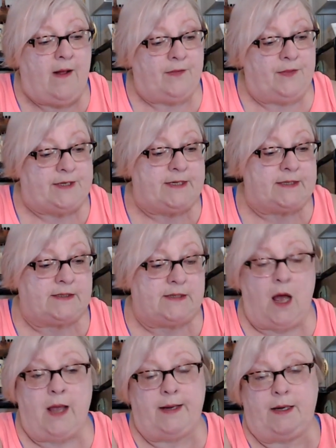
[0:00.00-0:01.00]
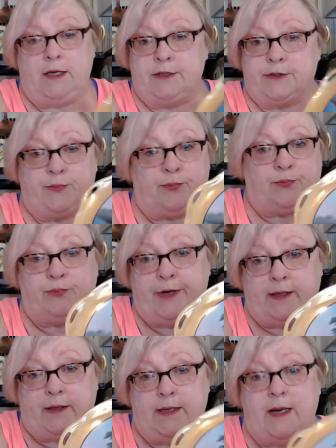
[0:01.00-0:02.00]
The design is
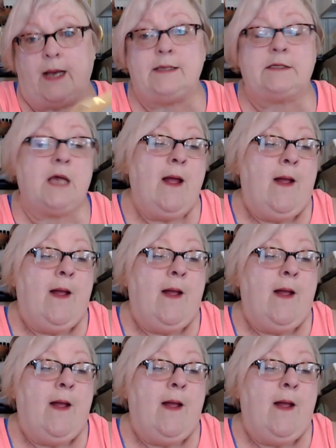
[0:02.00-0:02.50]
really nice.